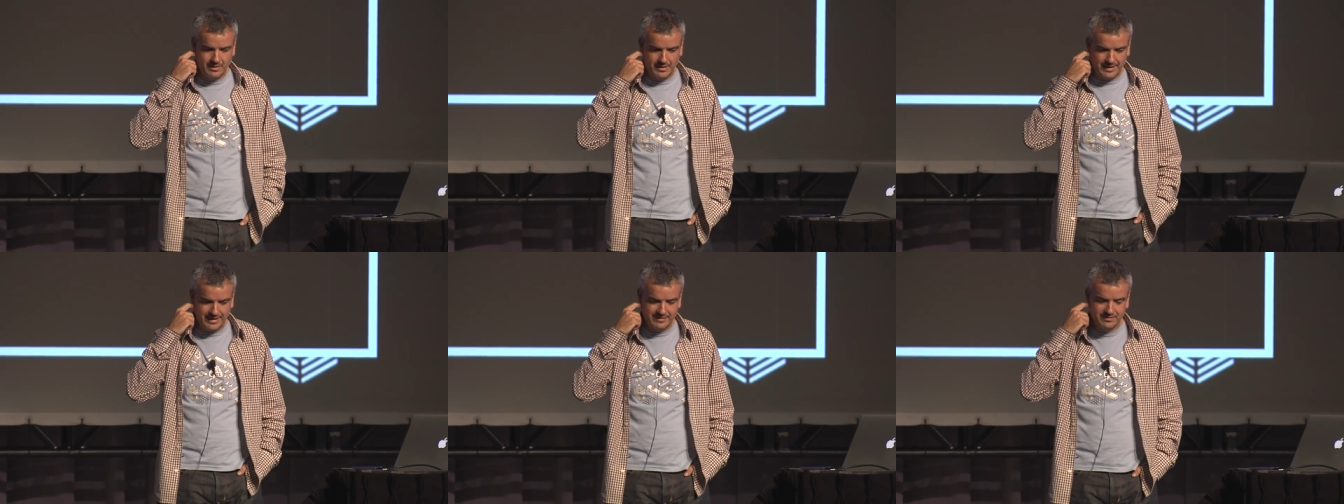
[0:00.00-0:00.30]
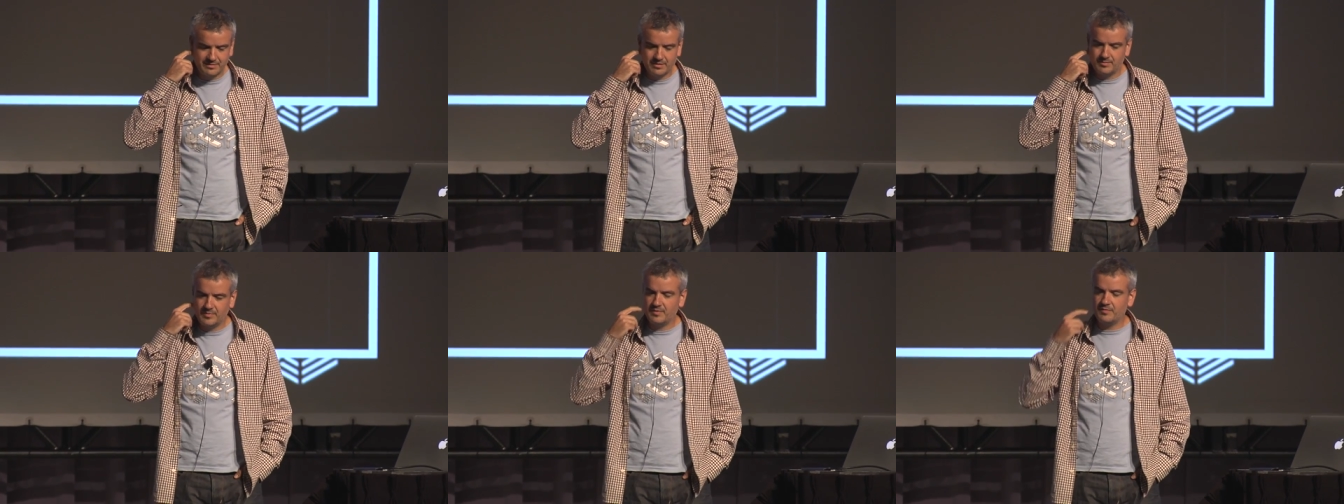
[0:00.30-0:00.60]

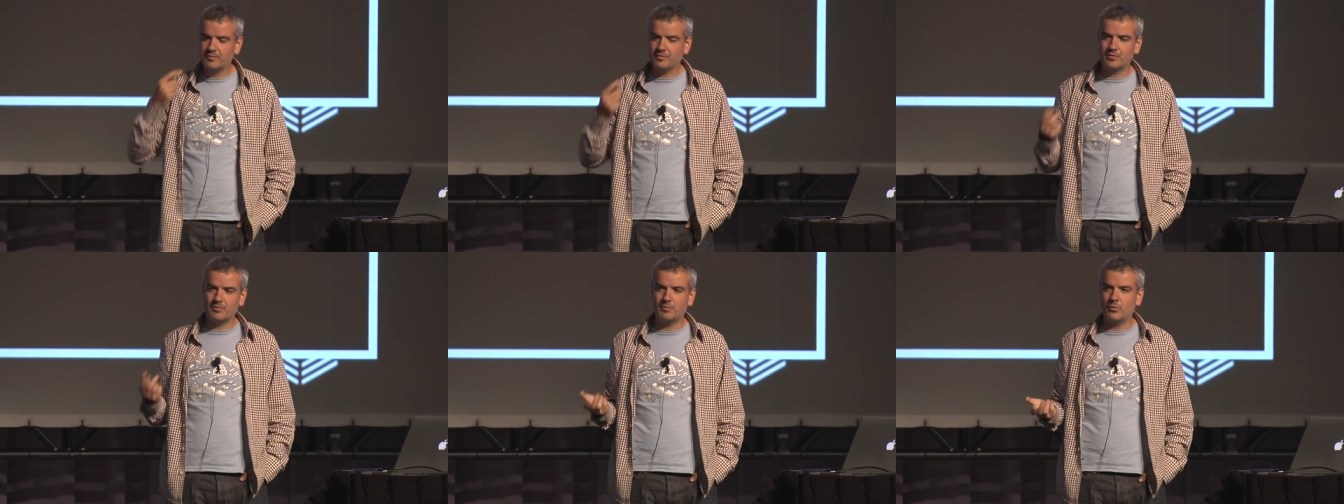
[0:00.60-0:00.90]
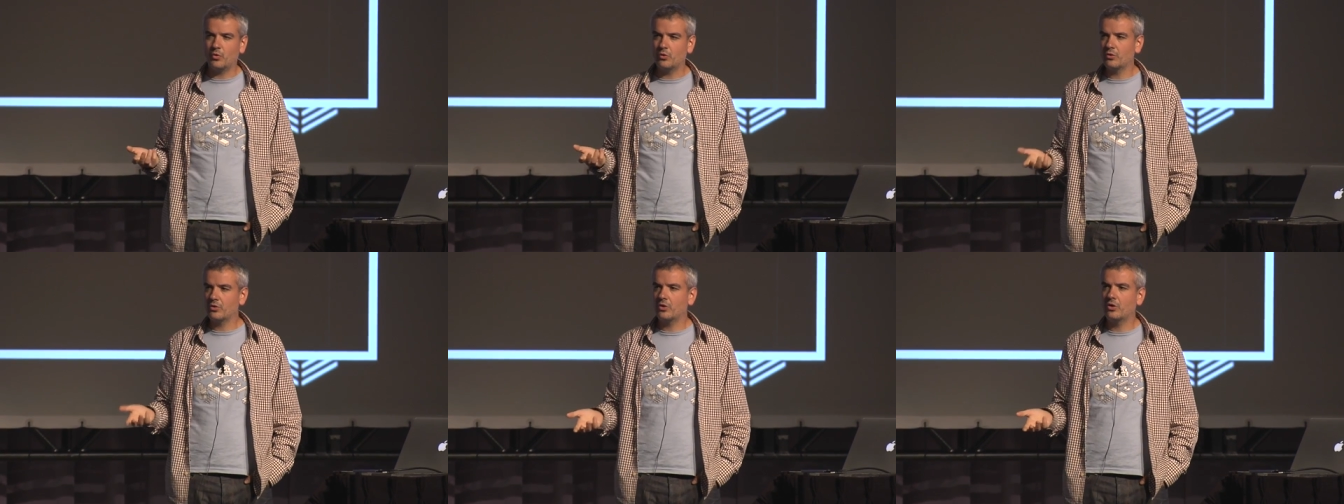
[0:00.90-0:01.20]
asking me for
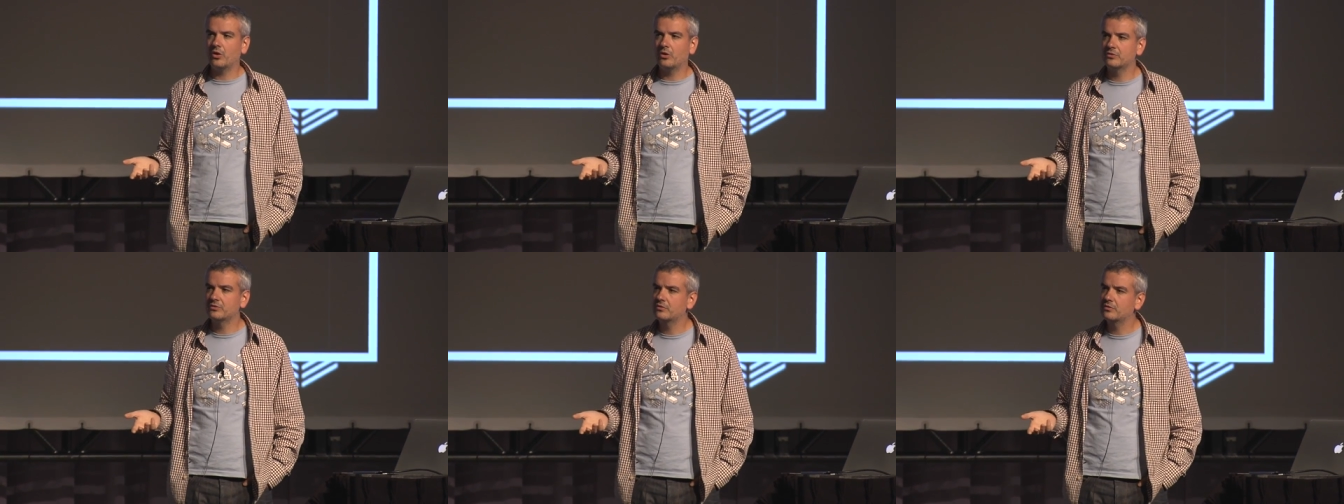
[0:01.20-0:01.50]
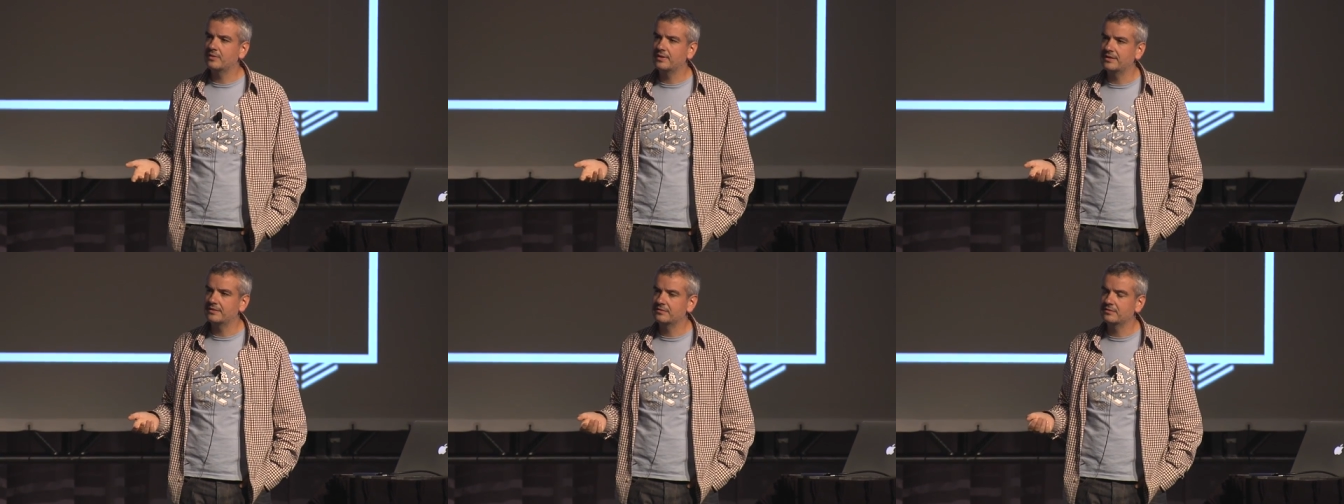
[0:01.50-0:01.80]
more
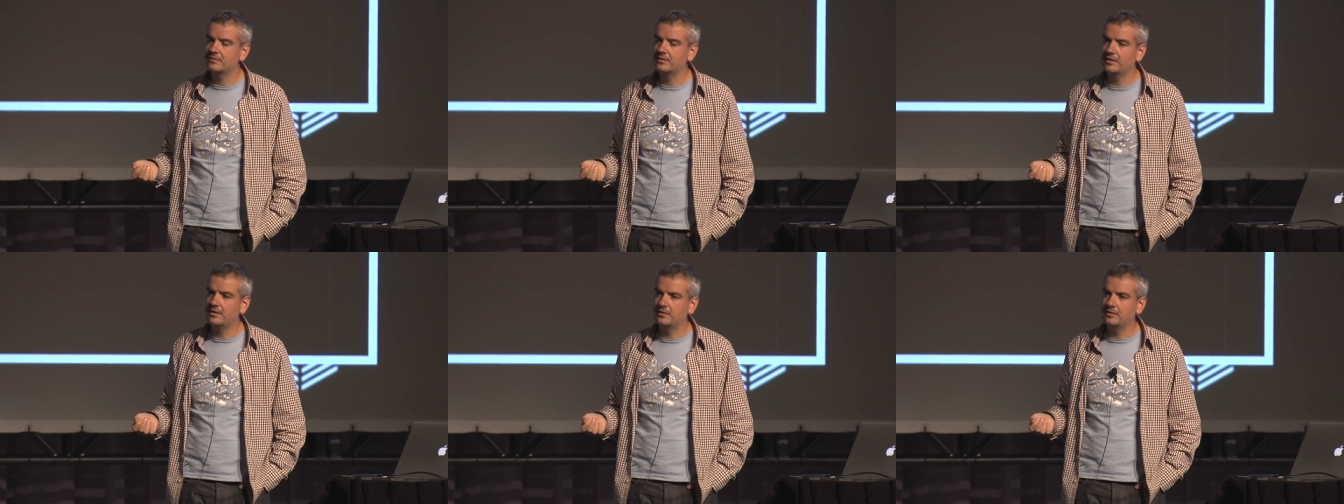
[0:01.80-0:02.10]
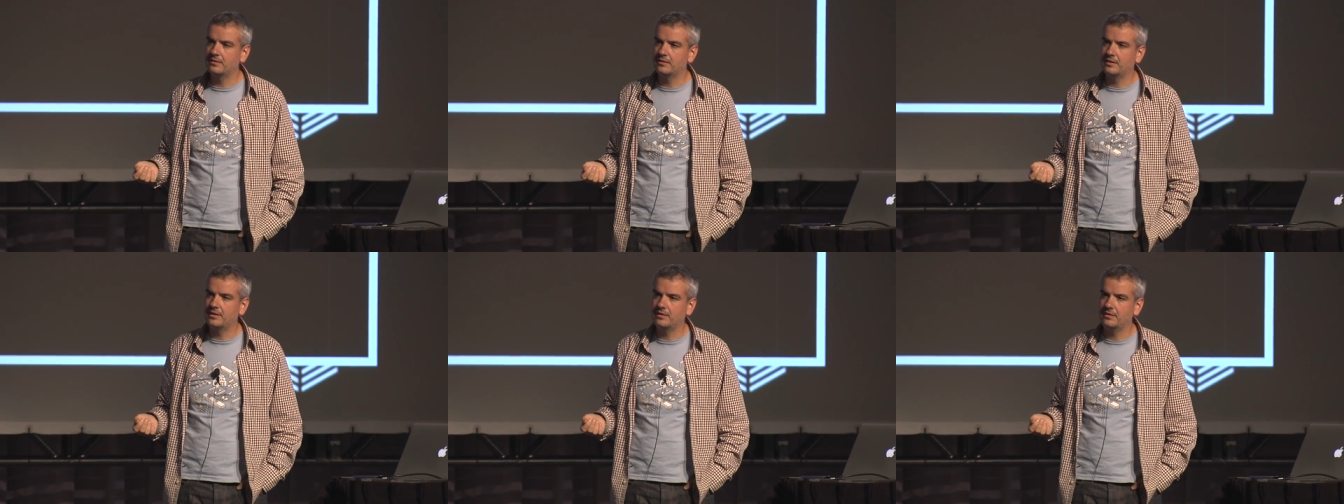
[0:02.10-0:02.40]
contrast
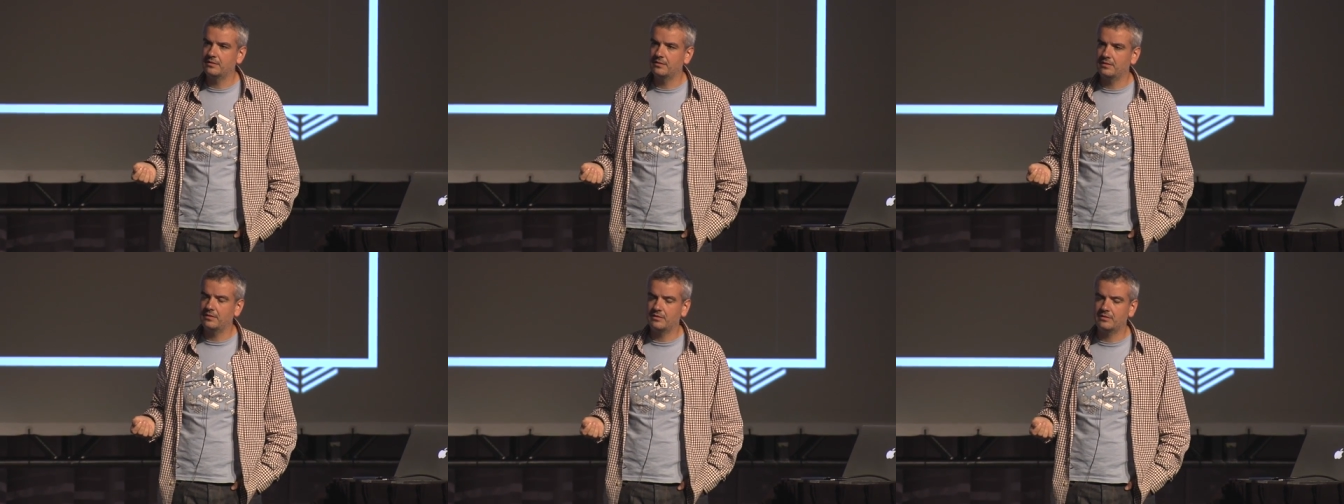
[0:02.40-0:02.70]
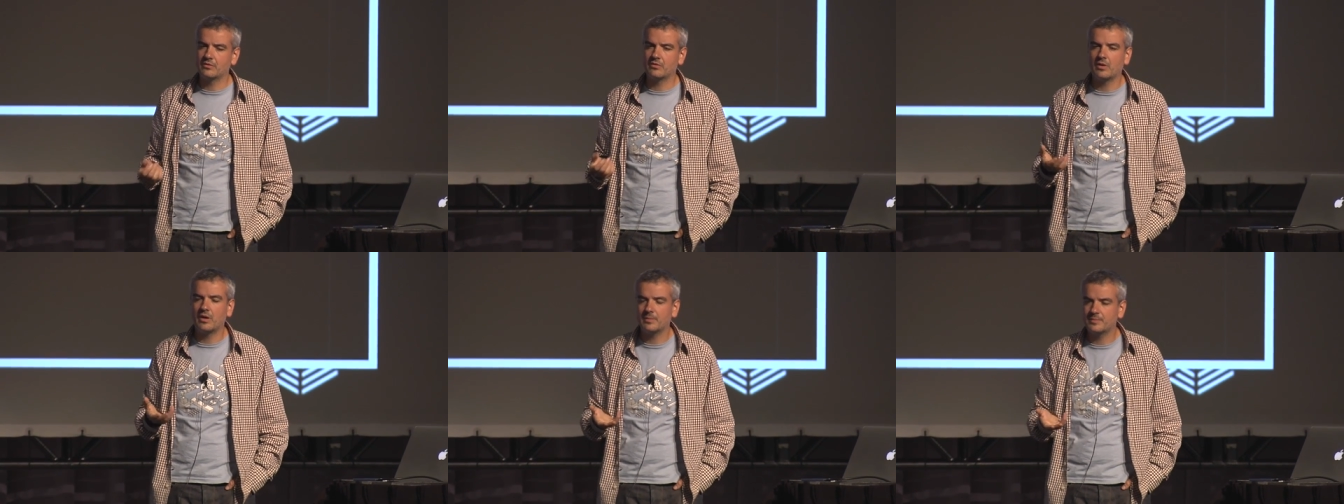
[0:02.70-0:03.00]

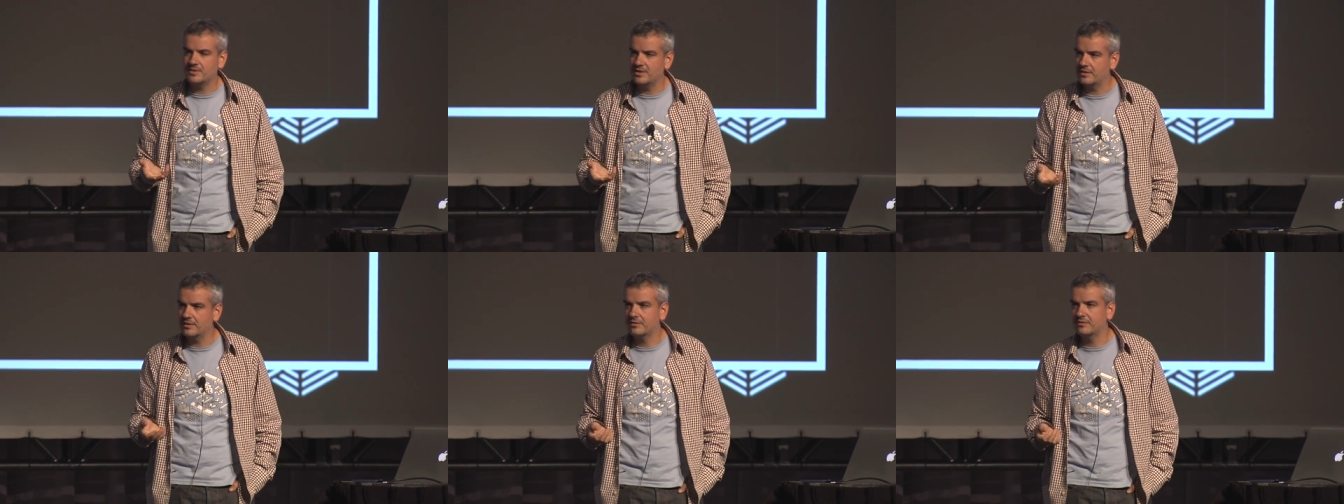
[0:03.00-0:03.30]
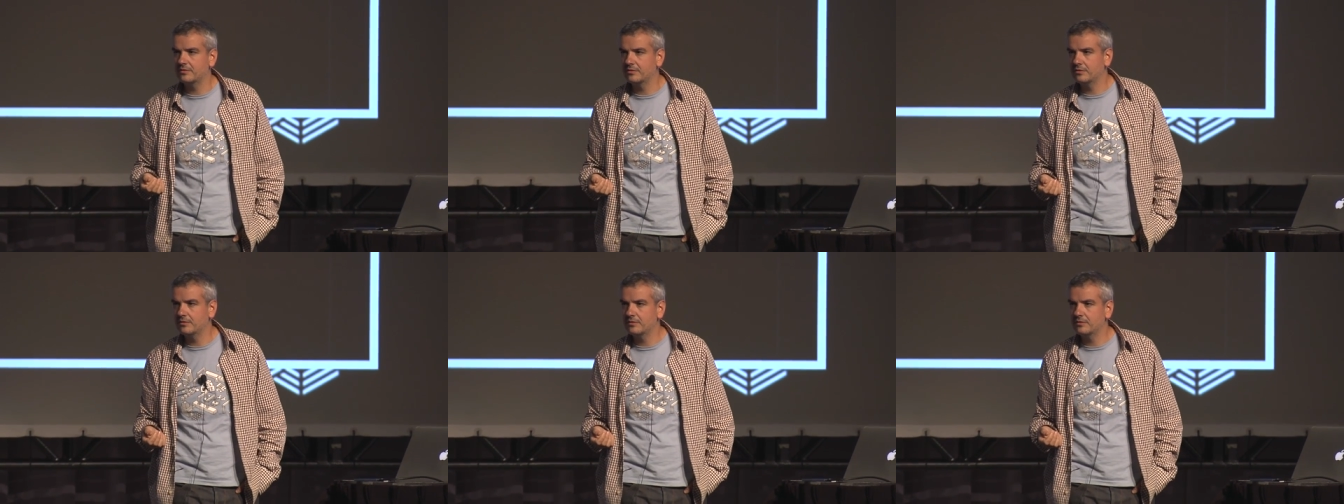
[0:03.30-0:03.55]
in their objects,